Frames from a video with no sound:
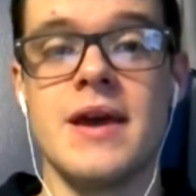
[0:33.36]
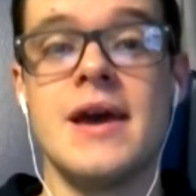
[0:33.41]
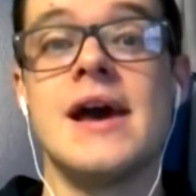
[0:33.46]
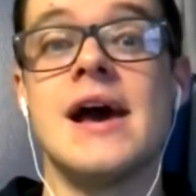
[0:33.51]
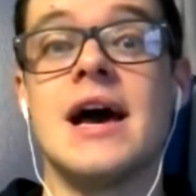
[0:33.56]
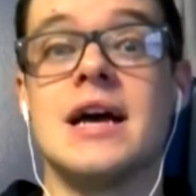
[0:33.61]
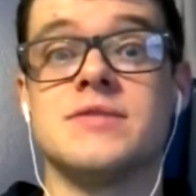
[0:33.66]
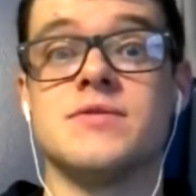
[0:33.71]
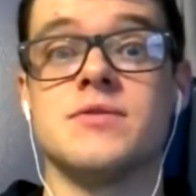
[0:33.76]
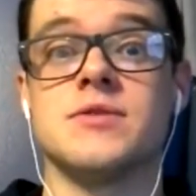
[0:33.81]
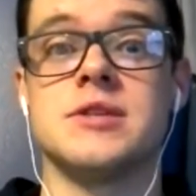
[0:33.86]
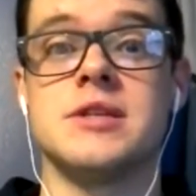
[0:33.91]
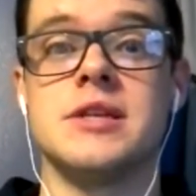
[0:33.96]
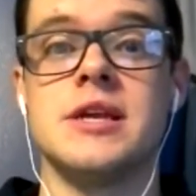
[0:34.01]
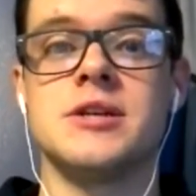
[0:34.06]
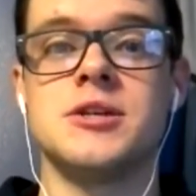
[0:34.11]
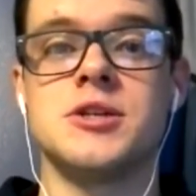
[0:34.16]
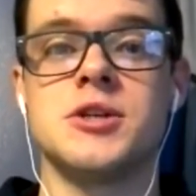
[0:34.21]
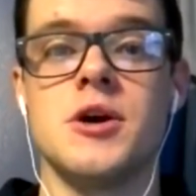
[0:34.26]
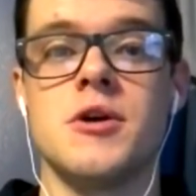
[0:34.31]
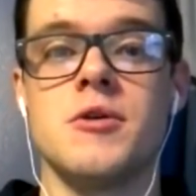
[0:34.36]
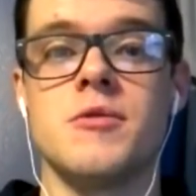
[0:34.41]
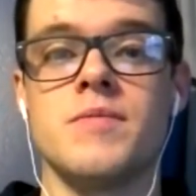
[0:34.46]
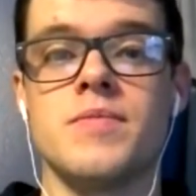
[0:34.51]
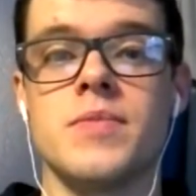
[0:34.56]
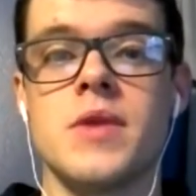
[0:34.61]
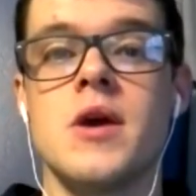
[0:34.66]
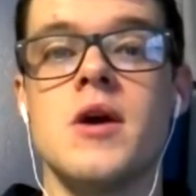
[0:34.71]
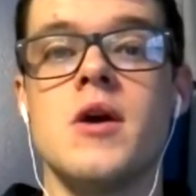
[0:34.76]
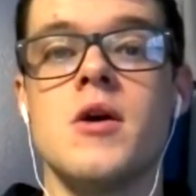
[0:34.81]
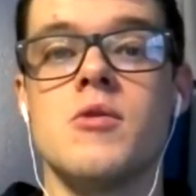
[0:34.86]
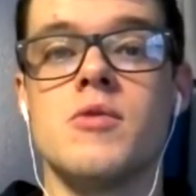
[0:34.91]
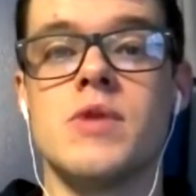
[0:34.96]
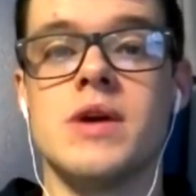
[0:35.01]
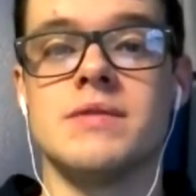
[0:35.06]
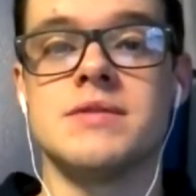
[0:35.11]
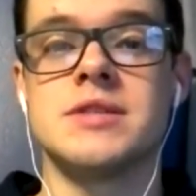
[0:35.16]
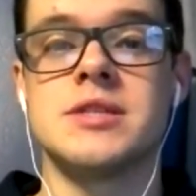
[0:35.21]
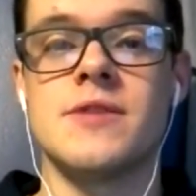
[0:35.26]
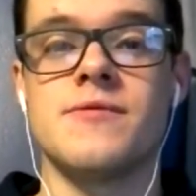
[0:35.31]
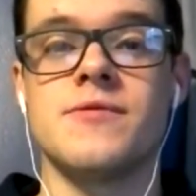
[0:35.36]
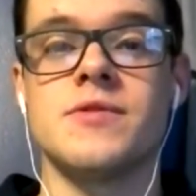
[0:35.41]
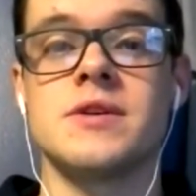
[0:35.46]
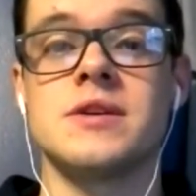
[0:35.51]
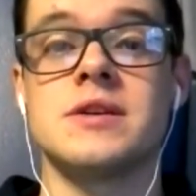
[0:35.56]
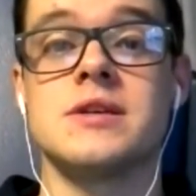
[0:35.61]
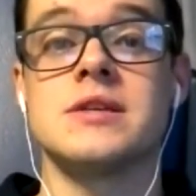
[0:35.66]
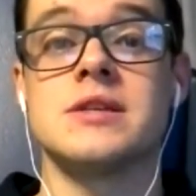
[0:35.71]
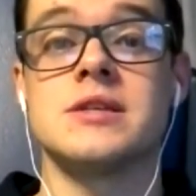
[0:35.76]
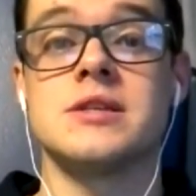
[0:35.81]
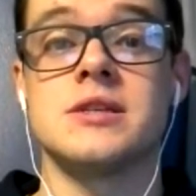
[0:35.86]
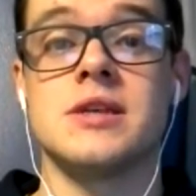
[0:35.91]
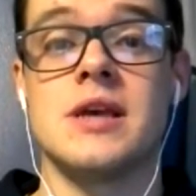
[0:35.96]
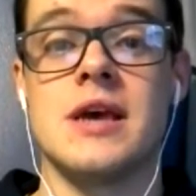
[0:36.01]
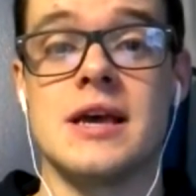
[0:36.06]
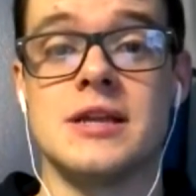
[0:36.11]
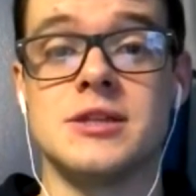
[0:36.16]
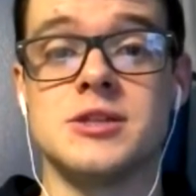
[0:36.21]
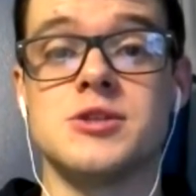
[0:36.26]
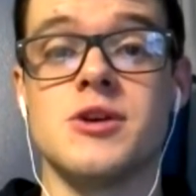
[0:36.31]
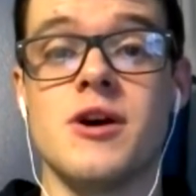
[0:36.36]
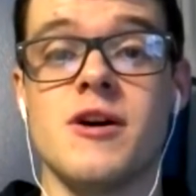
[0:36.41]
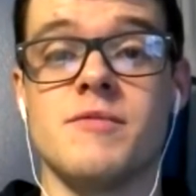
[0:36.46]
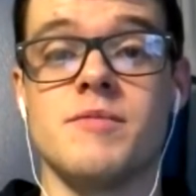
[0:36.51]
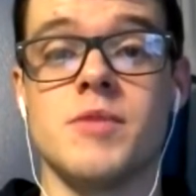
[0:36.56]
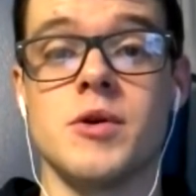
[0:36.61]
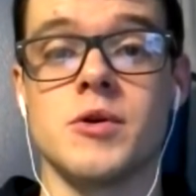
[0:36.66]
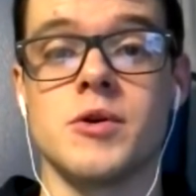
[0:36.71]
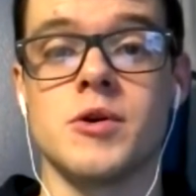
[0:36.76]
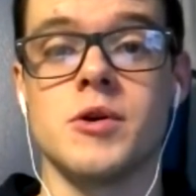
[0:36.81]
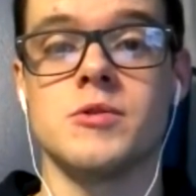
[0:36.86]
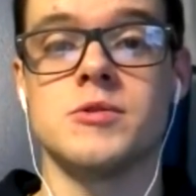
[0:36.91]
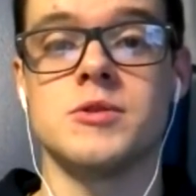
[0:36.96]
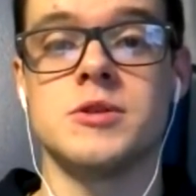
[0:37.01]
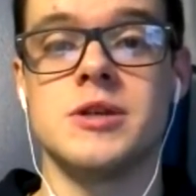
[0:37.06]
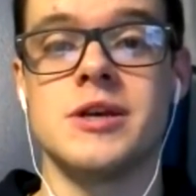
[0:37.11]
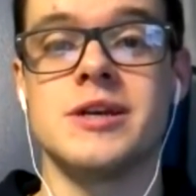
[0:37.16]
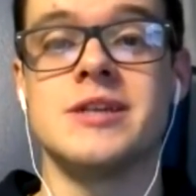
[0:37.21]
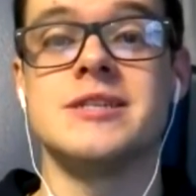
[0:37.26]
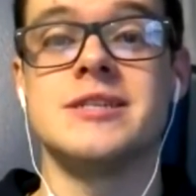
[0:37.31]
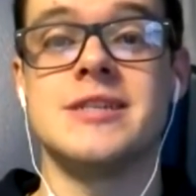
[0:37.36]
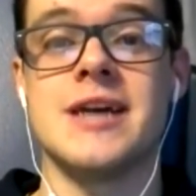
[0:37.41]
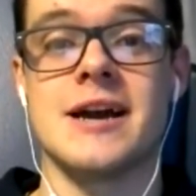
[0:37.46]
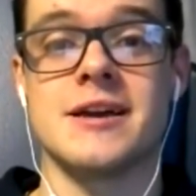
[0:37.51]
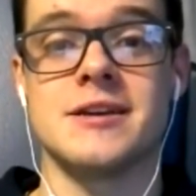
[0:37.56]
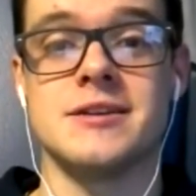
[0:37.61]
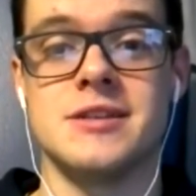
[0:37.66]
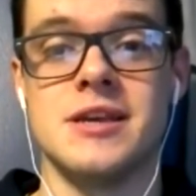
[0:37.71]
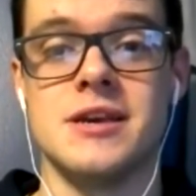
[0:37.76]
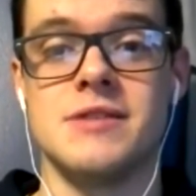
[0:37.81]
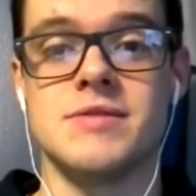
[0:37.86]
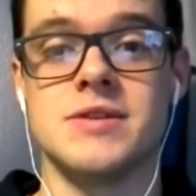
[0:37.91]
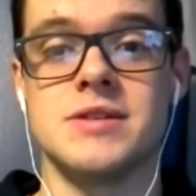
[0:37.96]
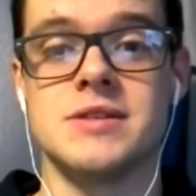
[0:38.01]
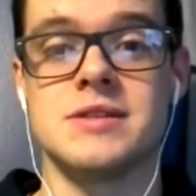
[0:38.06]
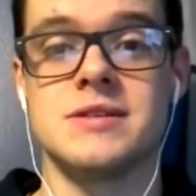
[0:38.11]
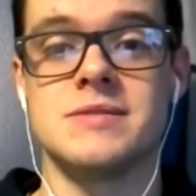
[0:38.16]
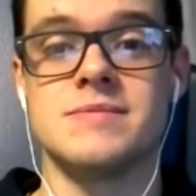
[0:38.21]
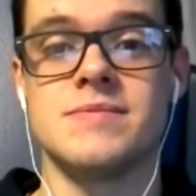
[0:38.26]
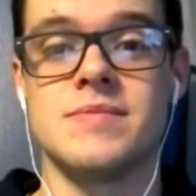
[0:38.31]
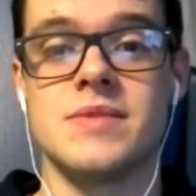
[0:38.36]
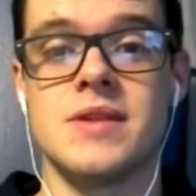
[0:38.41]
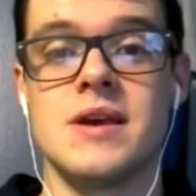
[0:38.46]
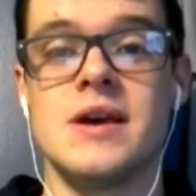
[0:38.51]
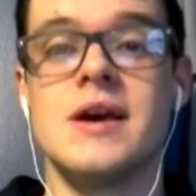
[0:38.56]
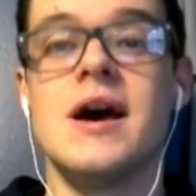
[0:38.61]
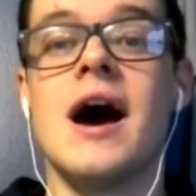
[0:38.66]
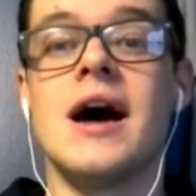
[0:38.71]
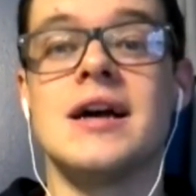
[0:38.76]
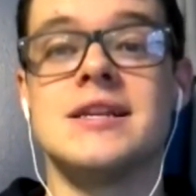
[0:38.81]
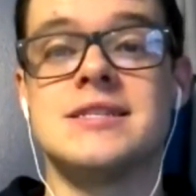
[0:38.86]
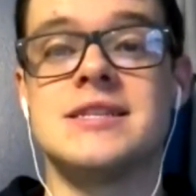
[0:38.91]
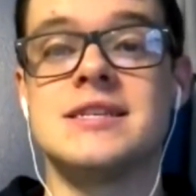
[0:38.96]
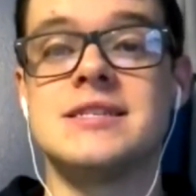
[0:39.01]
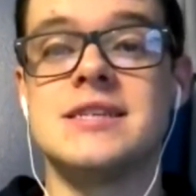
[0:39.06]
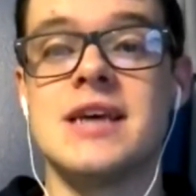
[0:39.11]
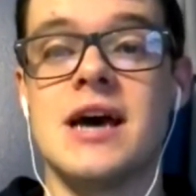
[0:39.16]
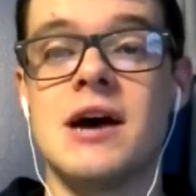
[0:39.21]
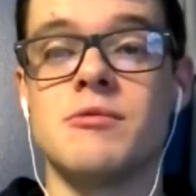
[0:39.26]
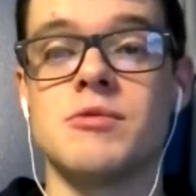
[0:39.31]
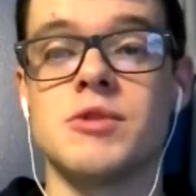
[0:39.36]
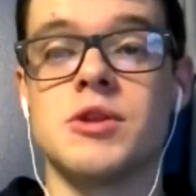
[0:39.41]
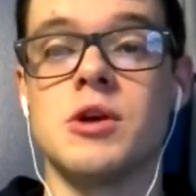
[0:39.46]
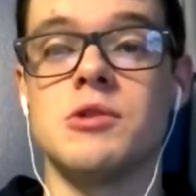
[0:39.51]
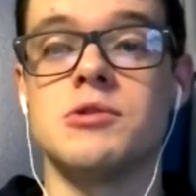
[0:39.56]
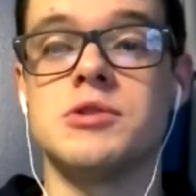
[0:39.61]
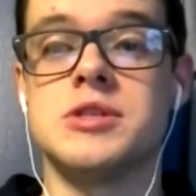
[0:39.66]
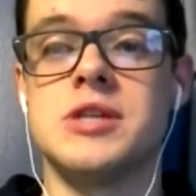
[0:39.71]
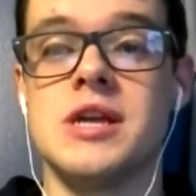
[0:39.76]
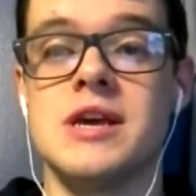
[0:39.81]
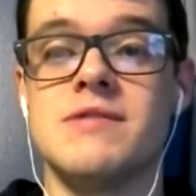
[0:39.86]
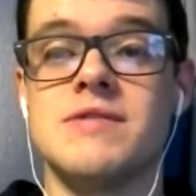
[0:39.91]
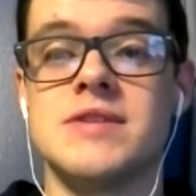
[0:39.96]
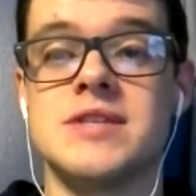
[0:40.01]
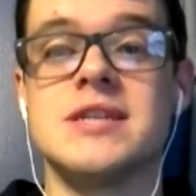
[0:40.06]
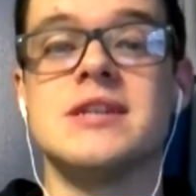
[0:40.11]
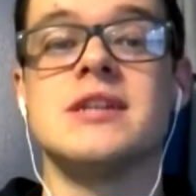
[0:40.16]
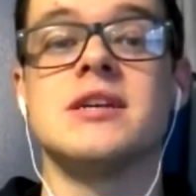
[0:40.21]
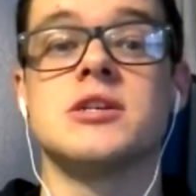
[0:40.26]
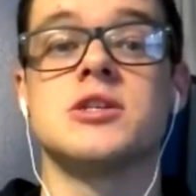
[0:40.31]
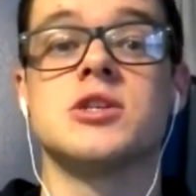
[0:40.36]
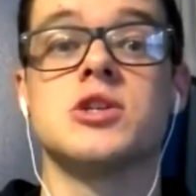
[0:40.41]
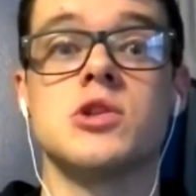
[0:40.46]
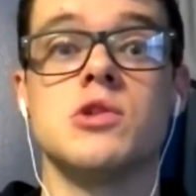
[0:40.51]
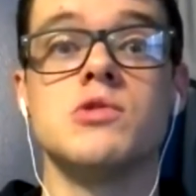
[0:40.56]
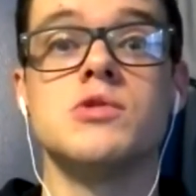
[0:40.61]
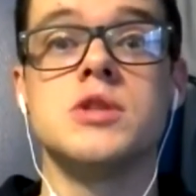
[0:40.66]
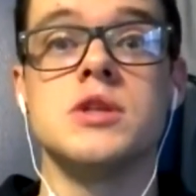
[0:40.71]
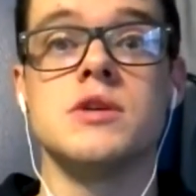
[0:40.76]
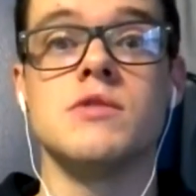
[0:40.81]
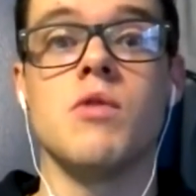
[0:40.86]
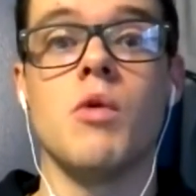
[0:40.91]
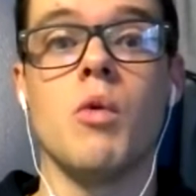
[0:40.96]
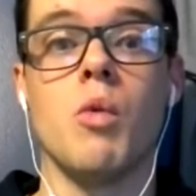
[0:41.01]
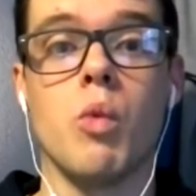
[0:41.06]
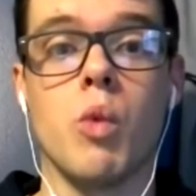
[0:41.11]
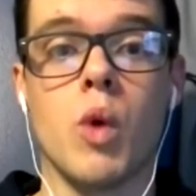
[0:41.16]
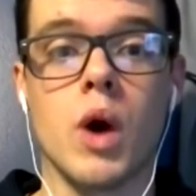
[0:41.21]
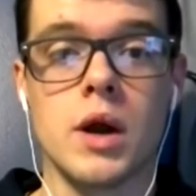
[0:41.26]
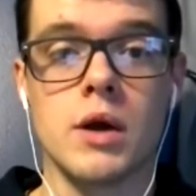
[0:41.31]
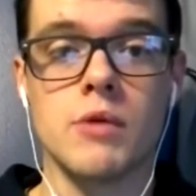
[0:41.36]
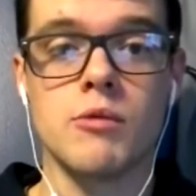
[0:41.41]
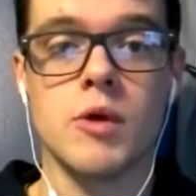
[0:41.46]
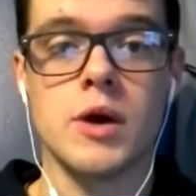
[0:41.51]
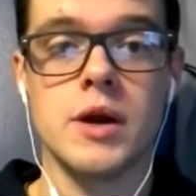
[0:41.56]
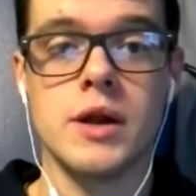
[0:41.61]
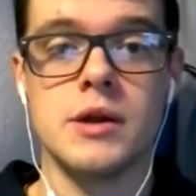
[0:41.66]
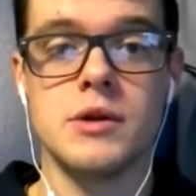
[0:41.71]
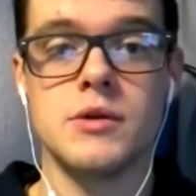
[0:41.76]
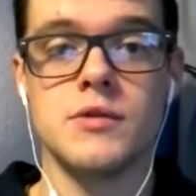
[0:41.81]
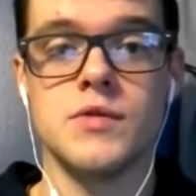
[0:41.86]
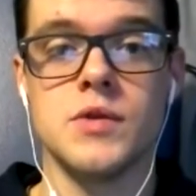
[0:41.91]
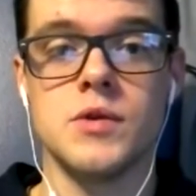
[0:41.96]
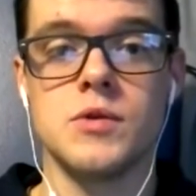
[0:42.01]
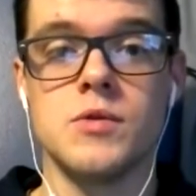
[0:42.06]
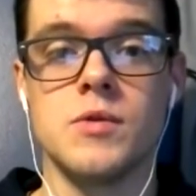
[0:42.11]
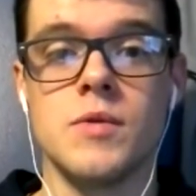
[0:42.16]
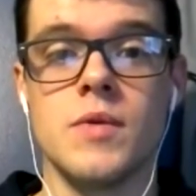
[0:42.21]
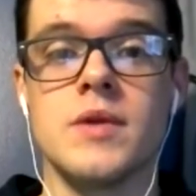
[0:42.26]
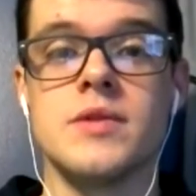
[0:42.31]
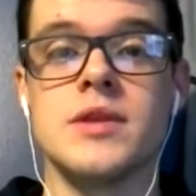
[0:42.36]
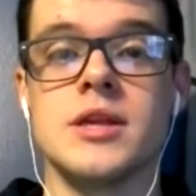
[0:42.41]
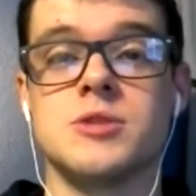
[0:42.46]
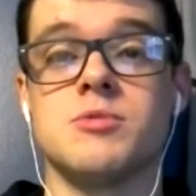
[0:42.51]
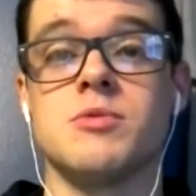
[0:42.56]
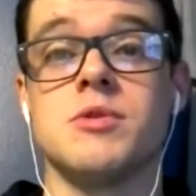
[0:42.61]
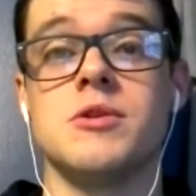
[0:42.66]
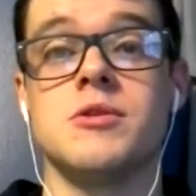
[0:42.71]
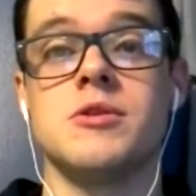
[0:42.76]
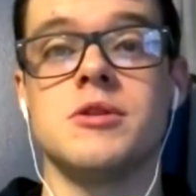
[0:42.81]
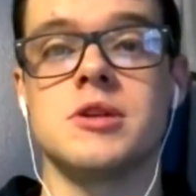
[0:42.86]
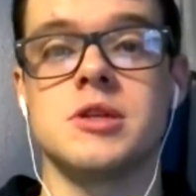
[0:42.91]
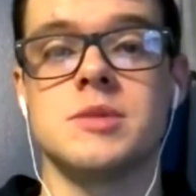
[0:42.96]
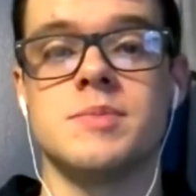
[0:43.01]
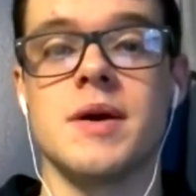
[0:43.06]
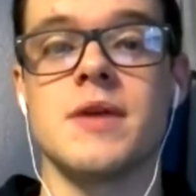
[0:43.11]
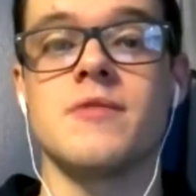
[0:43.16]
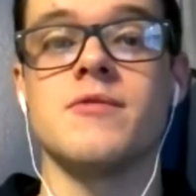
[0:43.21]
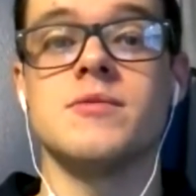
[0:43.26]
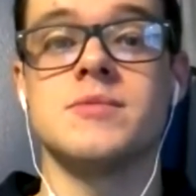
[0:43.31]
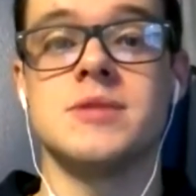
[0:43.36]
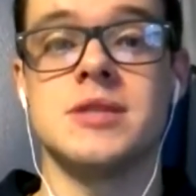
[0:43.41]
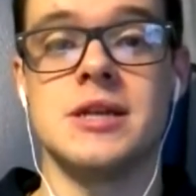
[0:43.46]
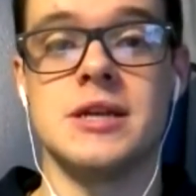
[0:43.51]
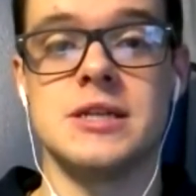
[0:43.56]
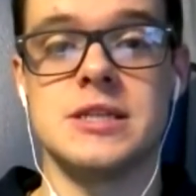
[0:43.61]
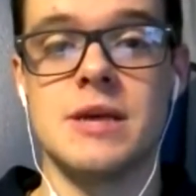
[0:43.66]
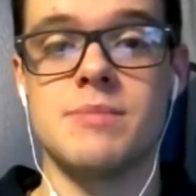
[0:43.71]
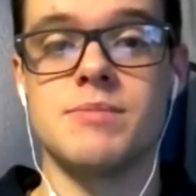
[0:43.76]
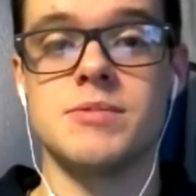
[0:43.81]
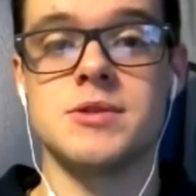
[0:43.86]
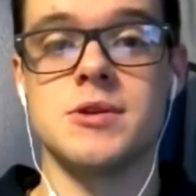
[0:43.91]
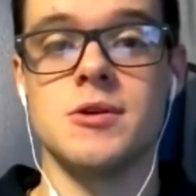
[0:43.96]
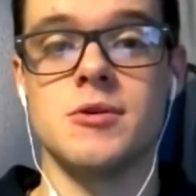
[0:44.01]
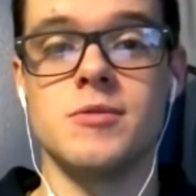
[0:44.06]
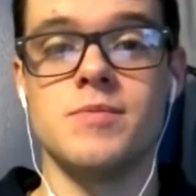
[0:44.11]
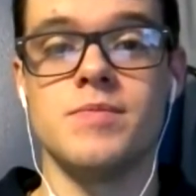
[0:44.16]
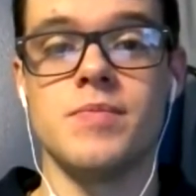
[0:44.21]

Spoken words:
As for today's show, we have Suffolk head softball coach, Jaclyn Davis. I sit down with Coach Davis in an exclusive one-on-one interview, and that's what you can expect from today's episode.